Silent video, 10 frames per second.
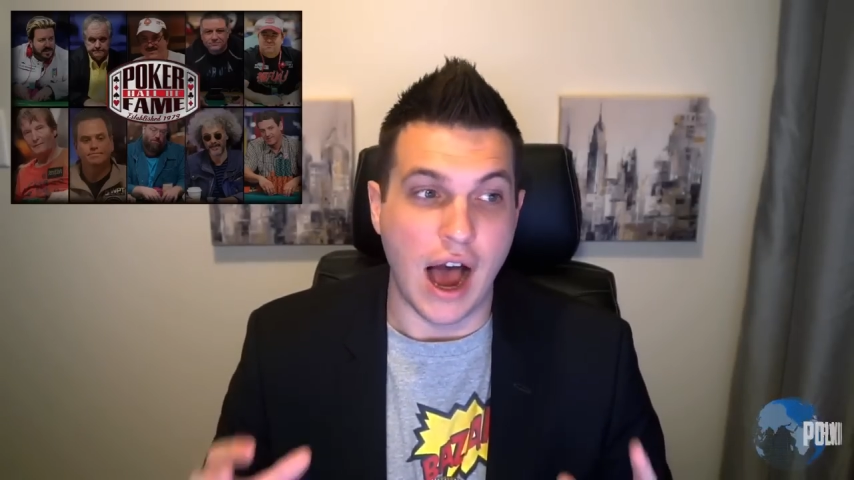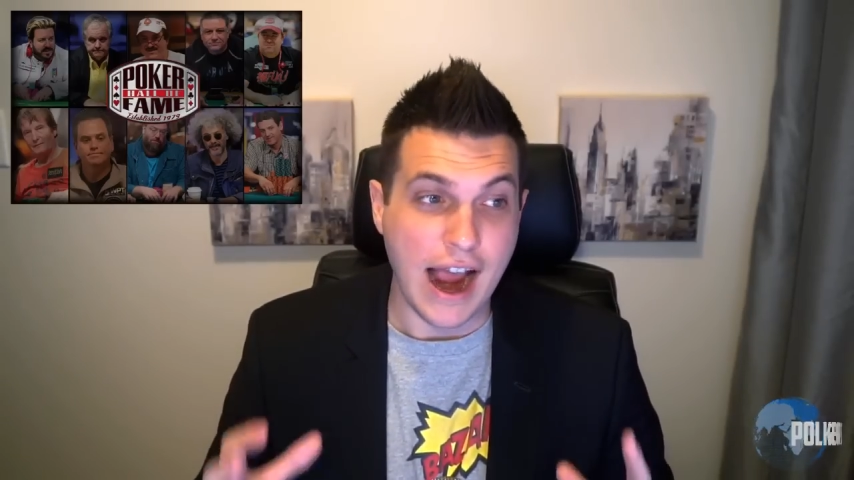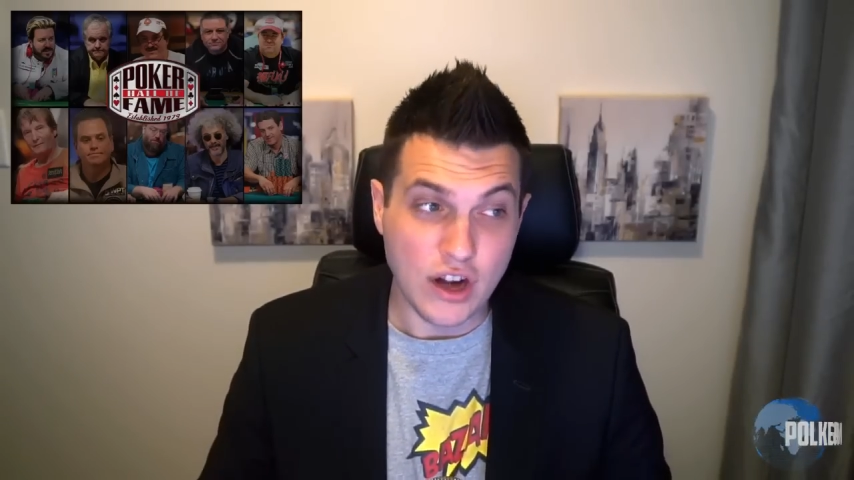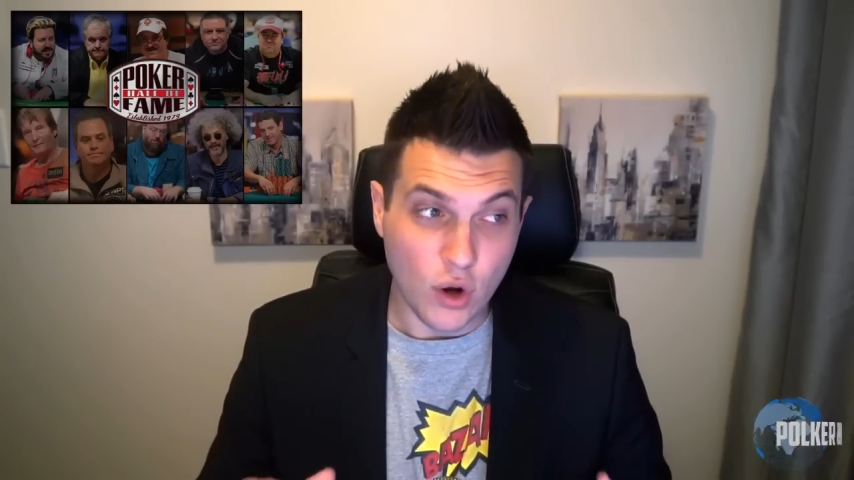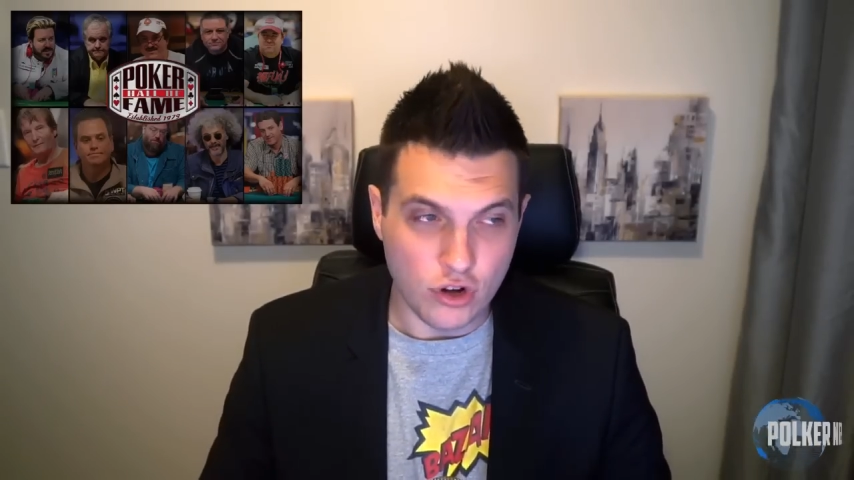
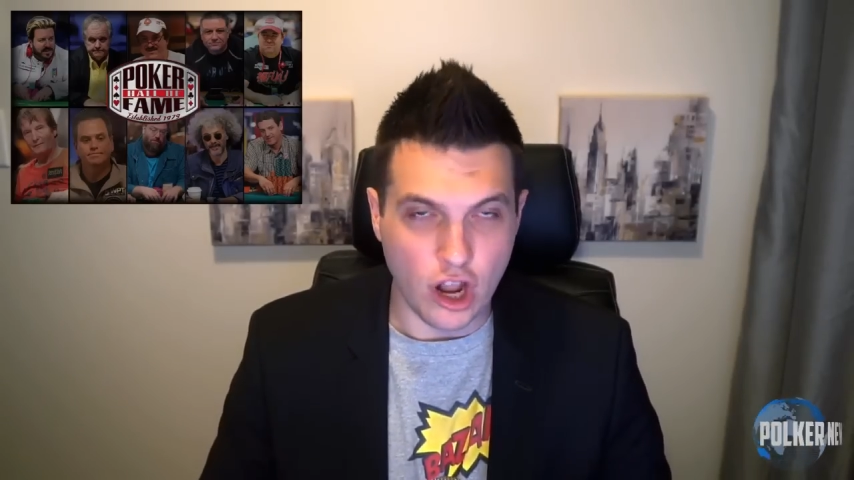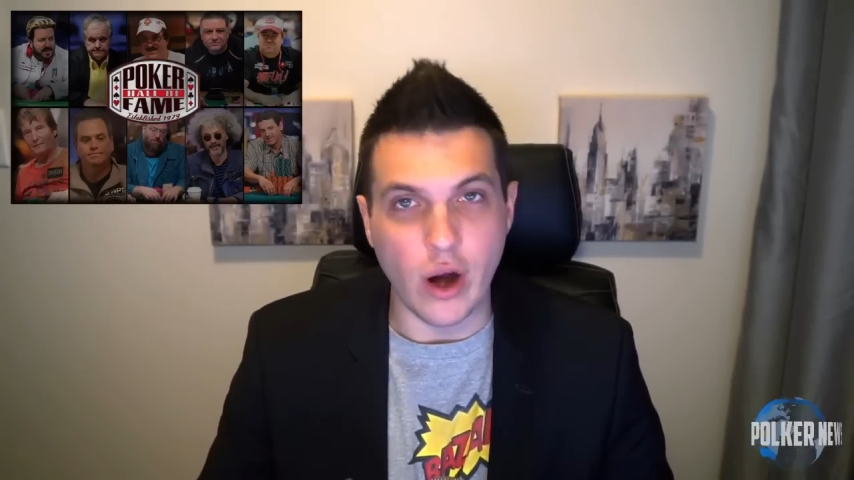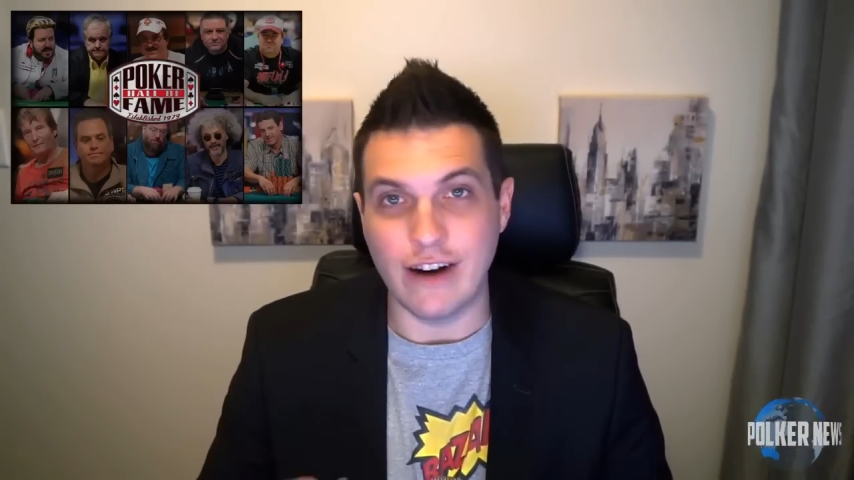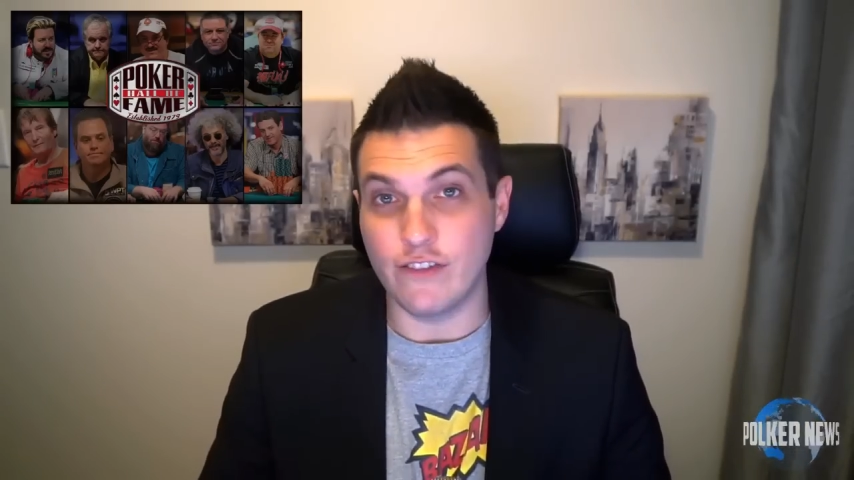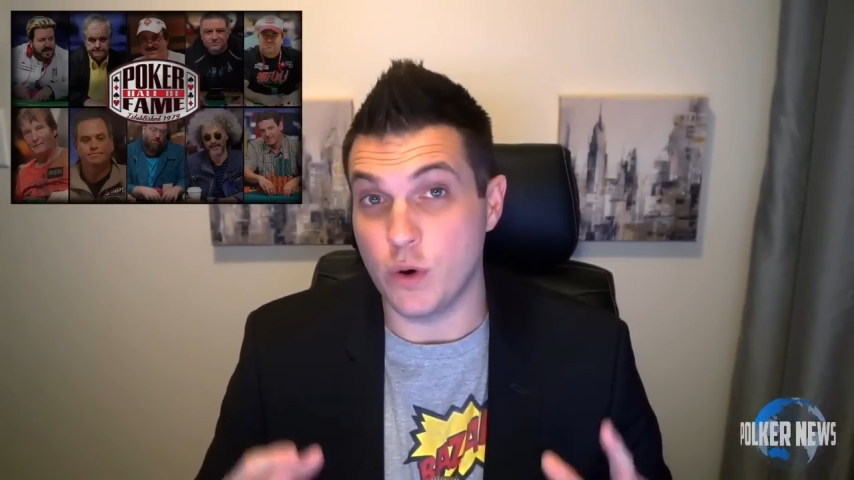I don't know
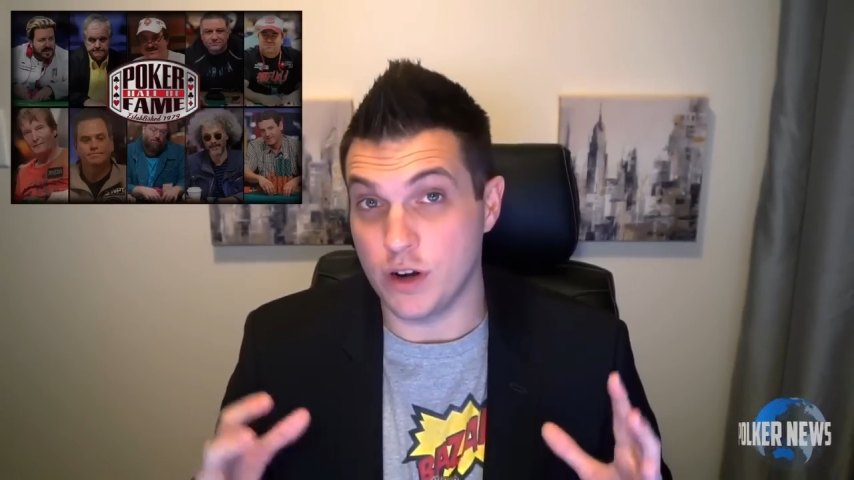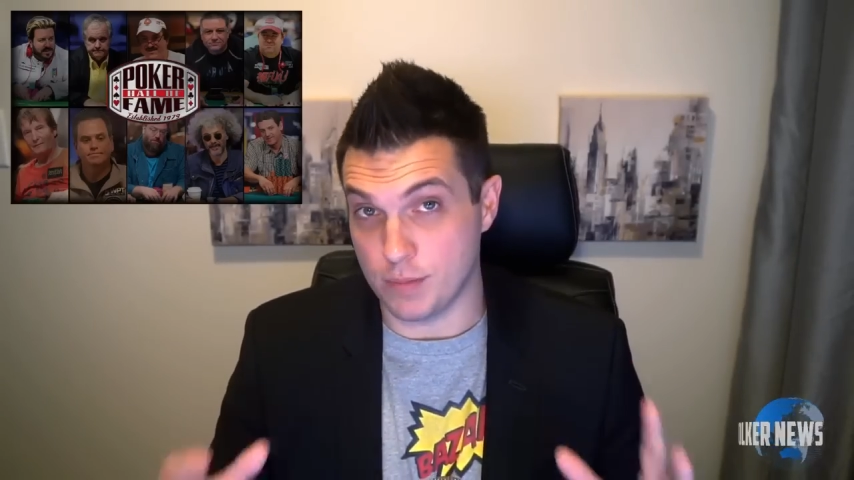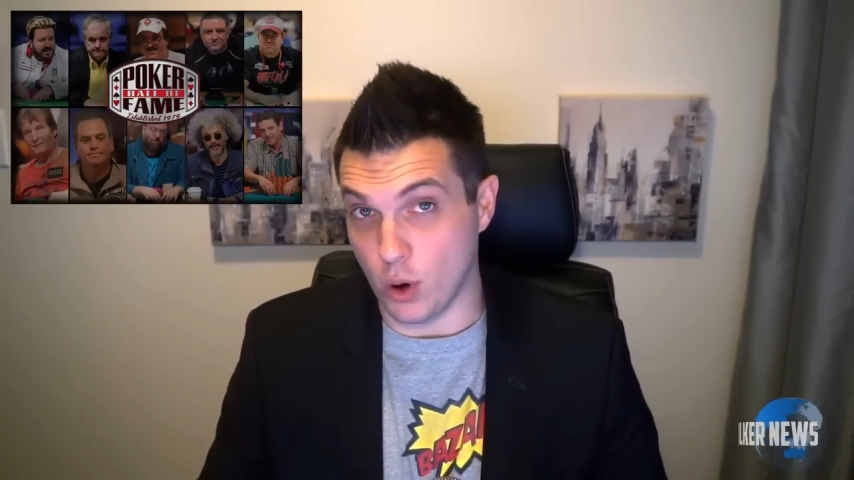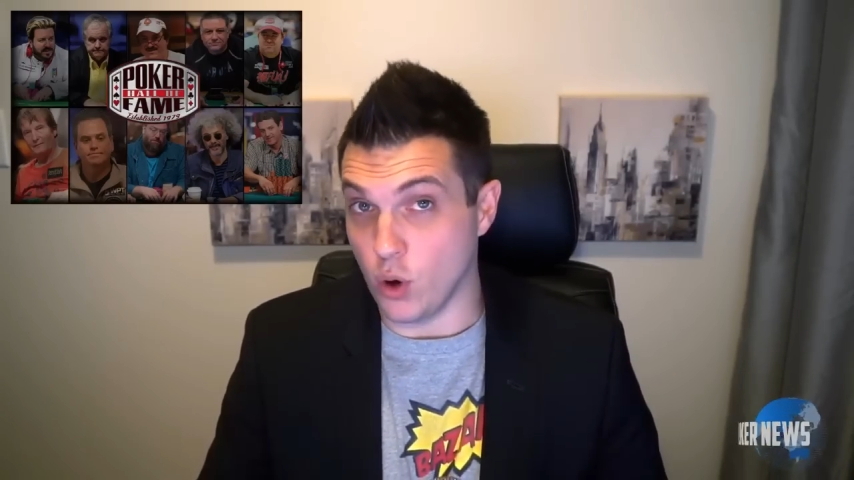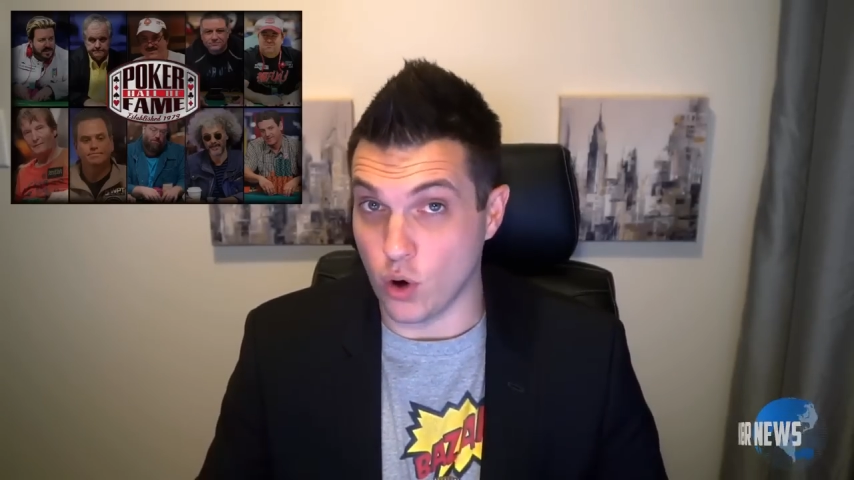everyone in
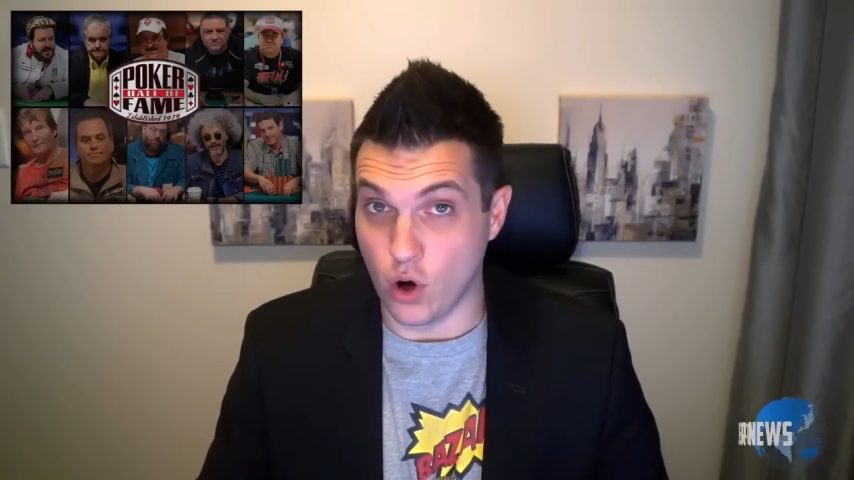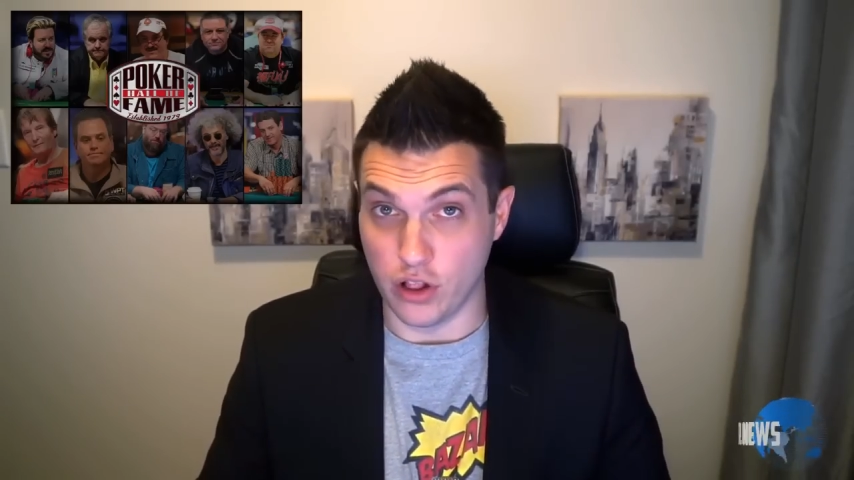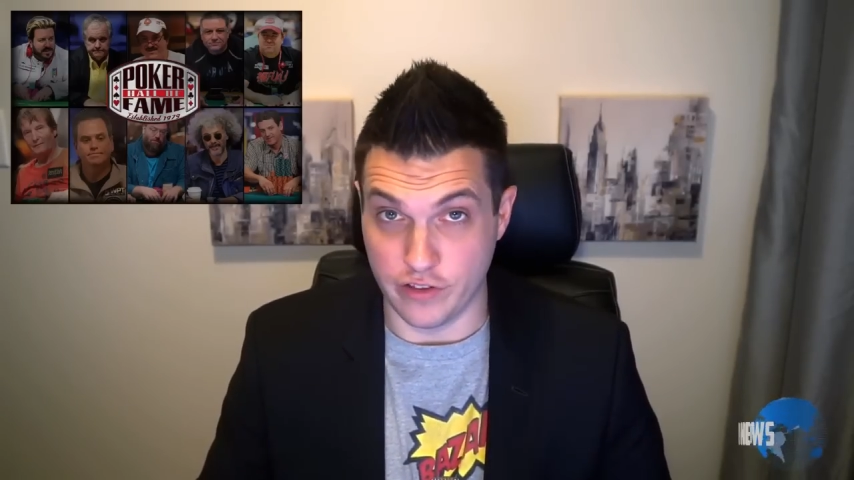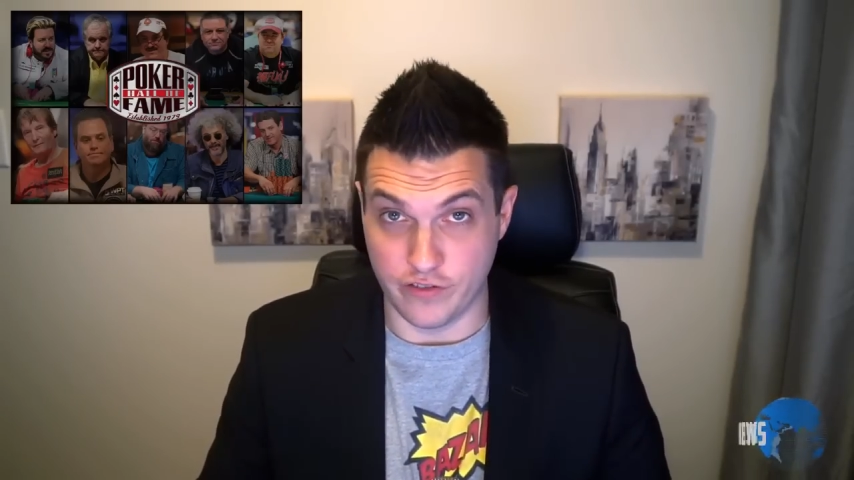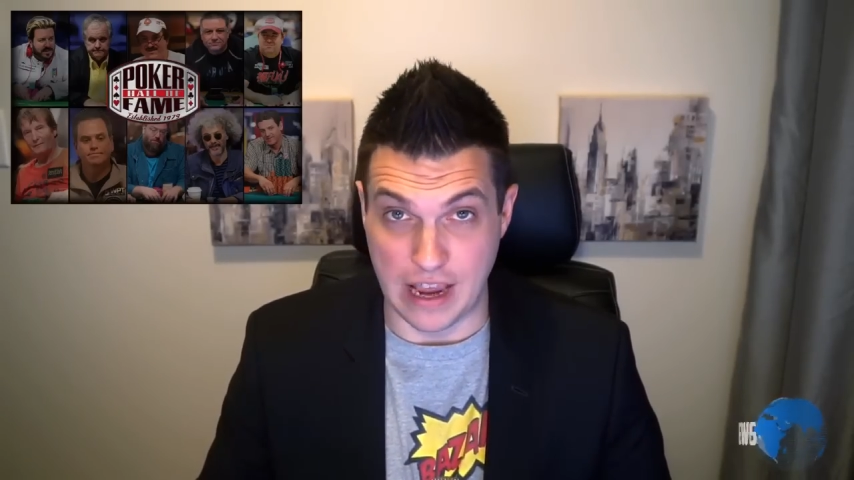the Poker
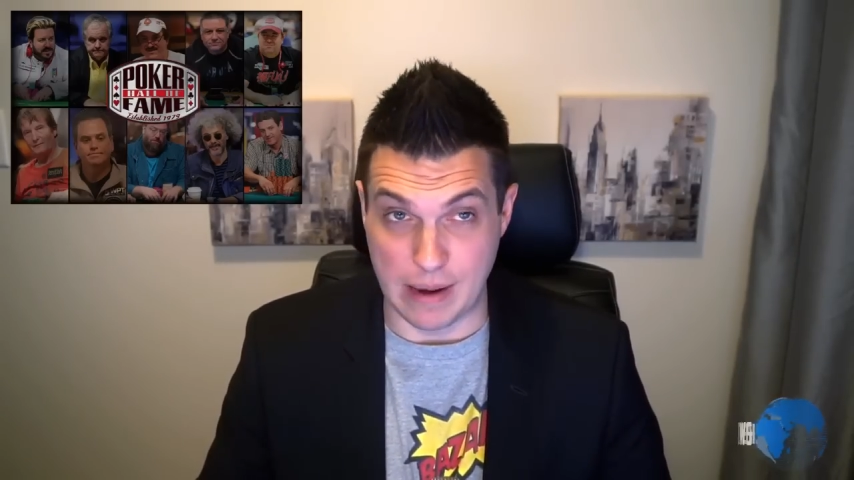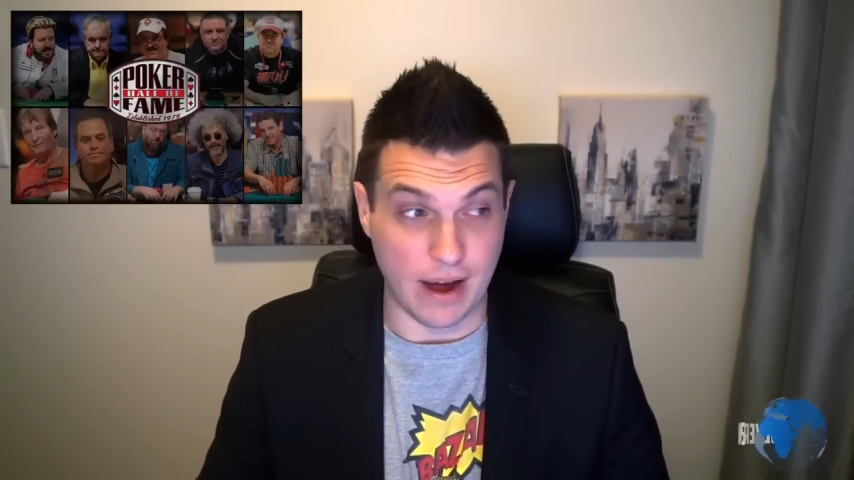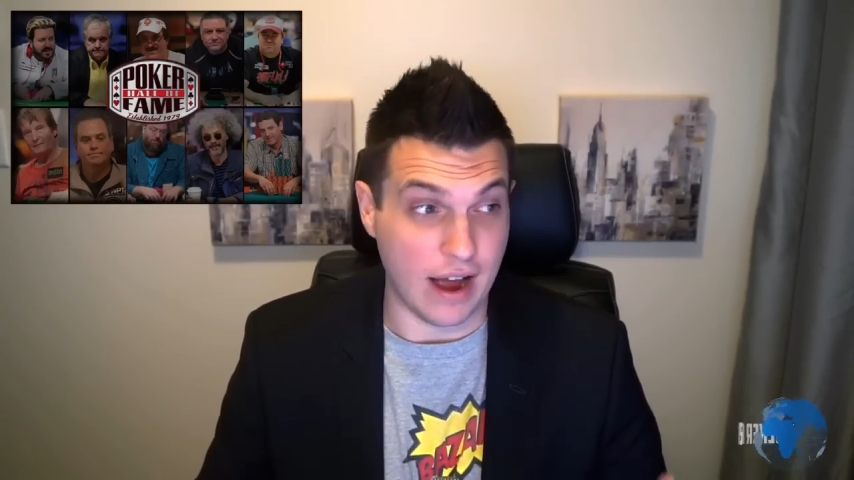Hall of Fame.